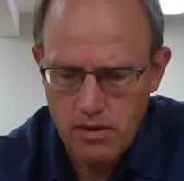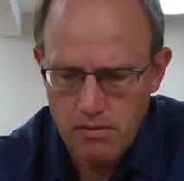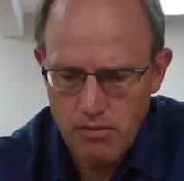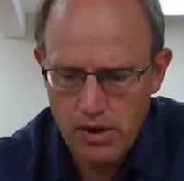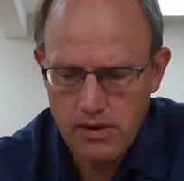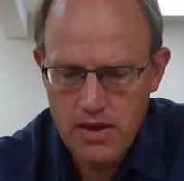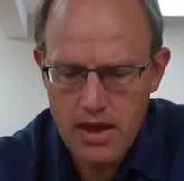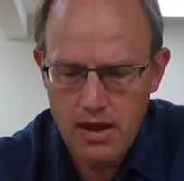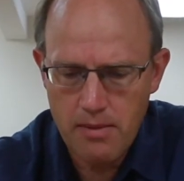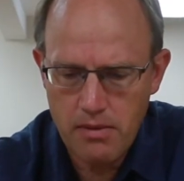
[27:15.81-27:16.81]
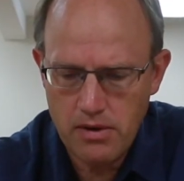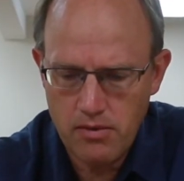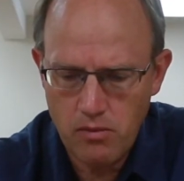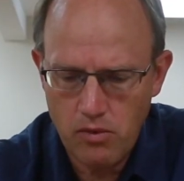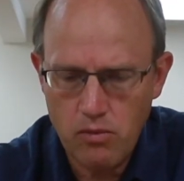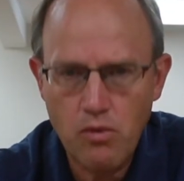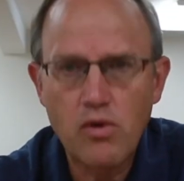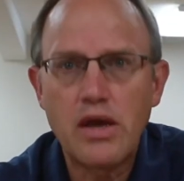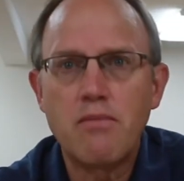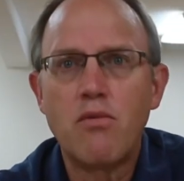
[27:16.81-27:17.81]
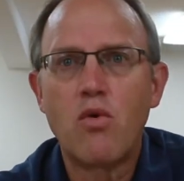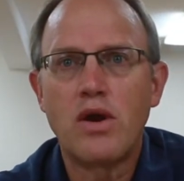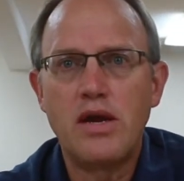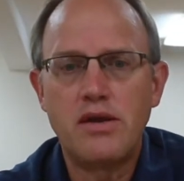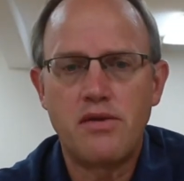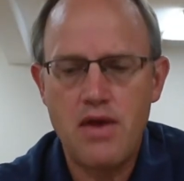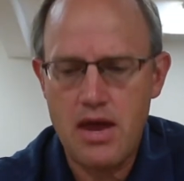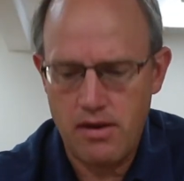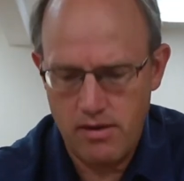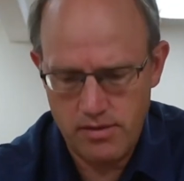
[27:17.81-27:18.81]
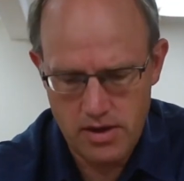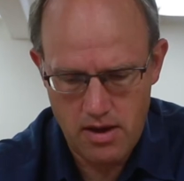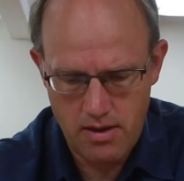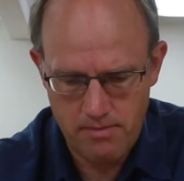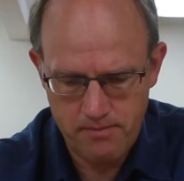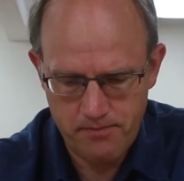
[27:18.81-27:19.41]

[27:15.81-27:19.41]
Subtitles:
bringing that up, and we'll get more into that another time.